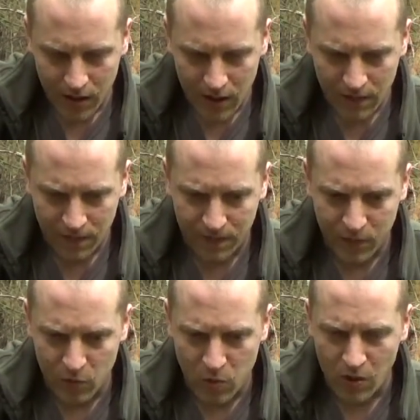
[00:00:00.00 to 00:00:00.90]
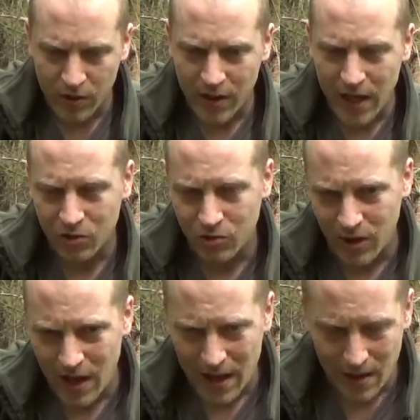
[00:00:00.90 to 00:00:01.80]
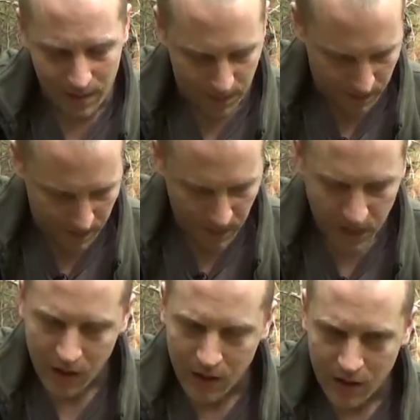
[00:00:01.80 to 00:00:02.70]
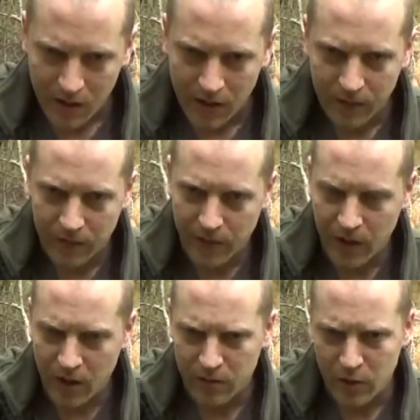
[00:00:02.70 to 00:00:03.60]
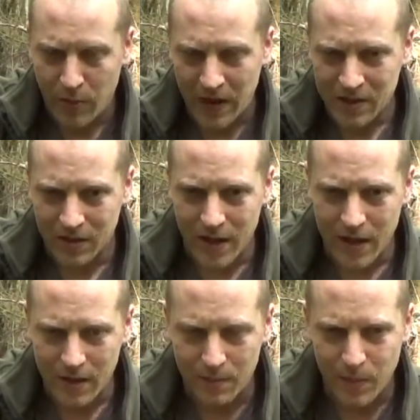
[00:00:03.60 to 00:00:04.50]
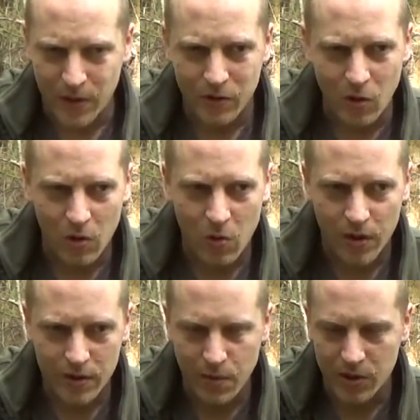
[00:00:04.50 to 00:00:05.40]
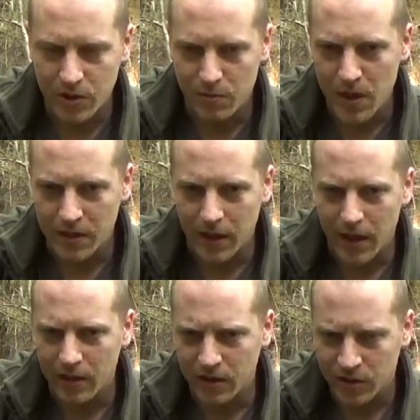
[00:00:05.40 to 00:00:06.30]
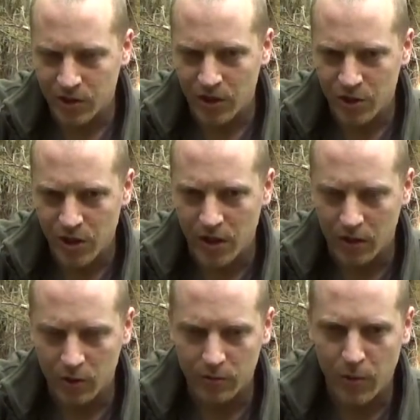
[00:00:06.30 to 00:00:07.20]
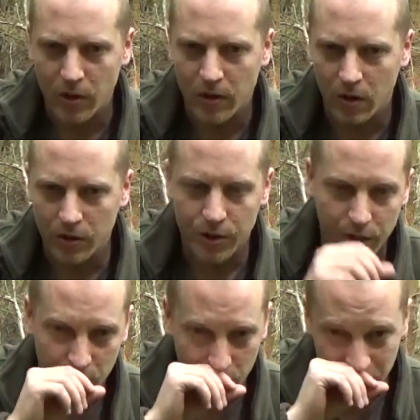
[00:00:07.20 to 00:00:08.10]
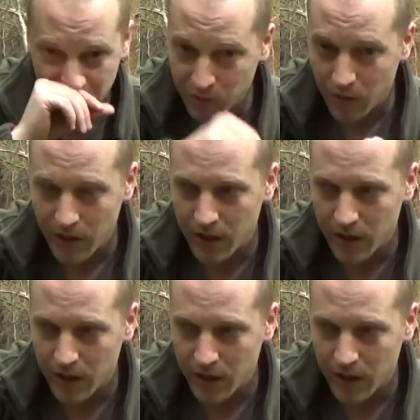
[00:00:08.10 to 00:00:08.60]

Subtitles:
If you want an extra layer over your base layer, but not quite as much as a mid layer, a good polycotton shirt will do.